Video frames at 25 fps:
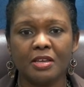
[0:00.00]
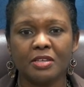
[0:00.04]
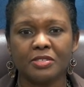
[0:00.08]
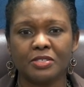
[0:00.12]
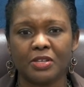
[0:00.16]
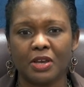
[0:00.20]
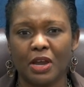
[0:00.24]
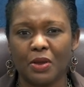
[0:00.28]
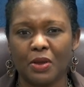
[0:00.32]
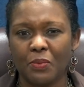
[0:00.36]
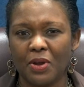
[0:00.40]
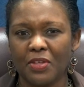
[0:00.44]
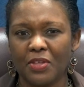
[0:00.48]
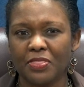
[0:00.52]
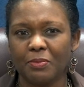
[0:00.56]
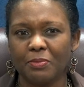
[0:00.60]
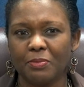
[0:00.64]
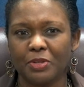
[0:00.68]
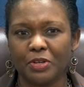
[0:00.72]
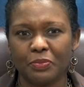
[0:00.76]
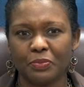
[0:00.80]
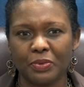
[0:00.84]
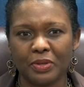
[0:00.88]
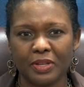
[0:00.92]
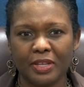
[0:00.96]
So I want
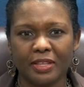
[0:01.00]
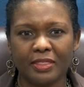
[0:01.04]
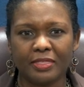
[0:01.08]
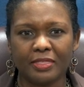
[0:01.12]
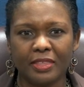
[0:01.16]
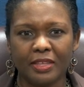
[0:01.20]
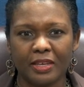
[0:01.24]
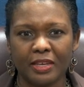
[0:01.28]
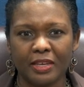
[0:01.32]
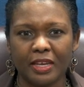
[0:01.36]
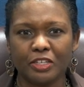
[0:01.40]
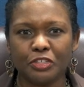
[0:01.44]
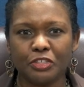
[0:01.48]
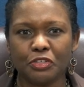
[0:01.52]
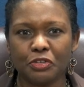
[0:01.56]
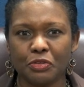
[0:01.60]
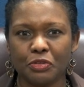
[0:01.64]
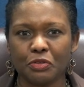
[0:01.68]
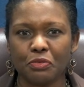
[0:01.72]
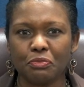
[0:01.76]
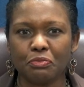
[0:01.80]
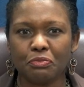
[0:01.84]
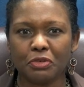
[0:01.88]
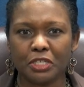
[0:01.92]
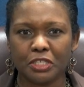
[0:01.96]
them to really think and do
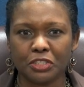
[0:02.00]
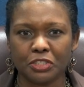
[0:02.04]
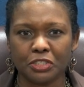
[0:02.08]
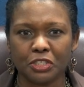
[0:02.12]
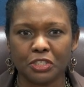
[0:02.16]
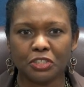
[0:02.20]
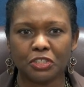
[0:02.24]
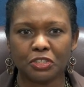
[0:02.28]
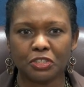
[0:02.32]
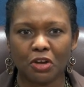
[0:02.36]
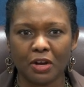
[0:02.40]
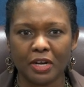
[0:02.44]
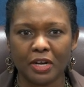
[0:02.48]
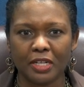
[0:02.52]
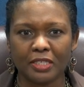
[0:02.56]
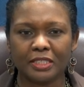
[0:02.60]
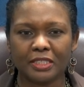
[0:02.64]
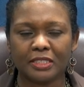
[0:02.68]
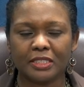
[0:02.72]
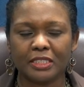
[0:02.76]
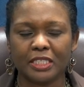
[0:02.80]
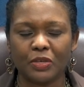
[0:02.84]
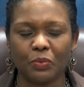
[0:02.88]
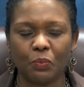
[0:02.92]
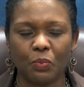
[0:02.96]
the research on it
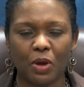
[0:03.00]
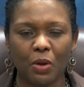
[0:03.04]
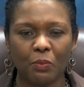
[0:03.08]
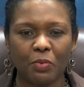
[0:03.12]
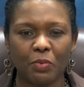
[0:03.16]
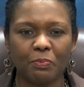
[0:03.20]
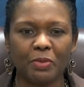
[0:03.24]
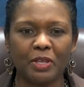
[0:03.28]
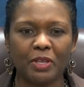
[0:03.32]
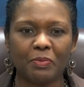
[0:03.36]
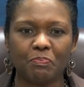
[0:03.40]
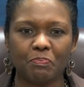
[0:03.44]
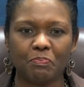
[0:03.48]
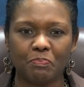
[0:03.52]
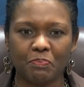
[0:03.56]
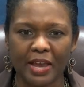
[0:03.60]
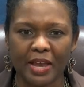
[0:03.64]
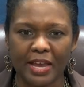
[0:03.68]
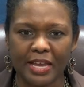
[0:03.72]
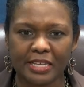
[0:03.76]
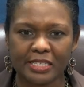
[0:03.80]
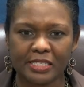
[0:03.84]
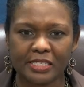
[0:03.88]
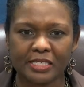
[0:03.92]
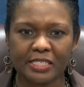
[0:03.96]
to see what would be
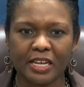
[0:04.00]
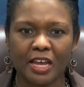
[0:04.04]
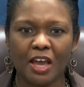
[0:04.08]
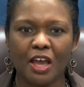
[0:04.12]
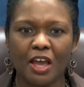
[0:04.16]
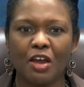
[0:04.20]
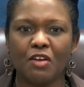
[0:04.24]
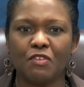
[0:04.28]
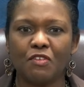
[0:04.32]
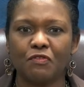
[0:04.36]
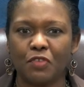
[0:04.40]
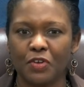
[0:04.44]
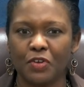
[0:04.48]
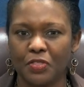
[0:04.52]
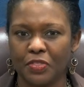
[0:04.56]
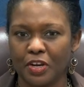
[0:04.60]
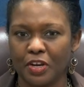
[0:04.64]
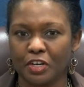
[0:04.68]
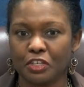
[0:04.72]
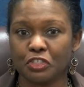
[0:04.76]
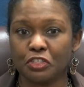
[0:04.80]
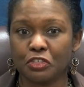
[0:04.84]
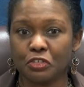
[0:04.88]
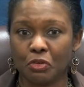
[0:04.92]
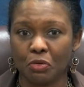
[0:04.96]
best for
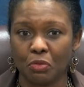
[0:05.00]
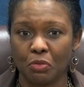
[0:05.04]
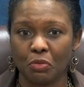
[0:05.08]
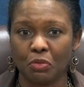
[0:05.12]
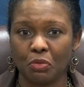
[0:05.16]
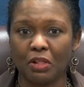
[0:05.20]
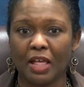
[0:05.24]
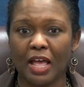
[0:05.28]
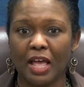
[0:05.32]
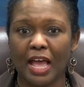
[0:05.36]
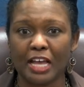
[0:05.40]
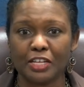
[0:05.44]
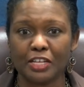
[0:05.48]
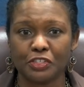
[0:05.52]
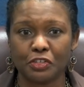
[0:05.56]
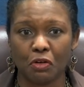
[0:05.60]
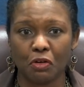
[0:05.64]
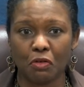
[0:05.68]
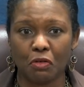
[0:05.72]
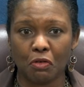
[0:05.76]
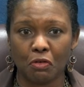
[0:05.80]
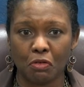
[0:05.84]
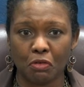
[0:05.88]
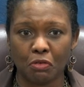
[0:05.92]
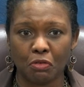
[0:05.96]
their school as a
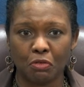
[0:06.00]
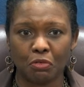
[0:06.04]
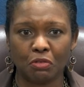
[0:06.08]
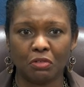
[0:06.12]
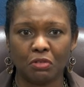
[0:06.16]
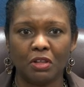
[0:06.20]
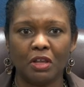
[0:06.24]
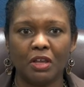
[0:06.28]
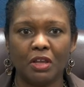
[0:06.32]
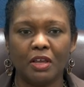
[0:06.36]
whole